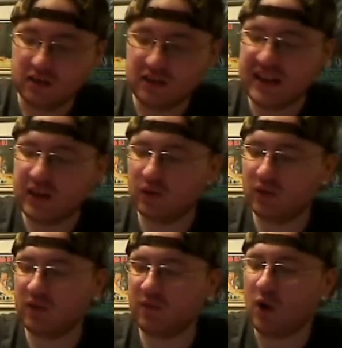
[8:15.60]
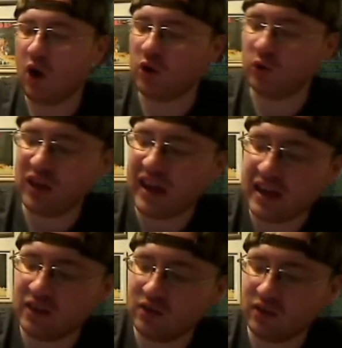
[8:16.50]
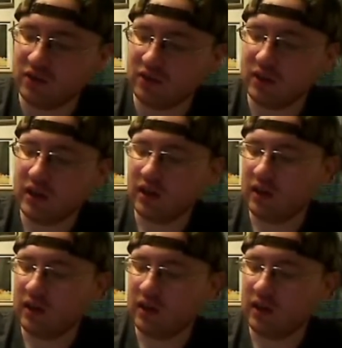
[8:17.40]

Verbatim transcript: nails Arnold's hand to this,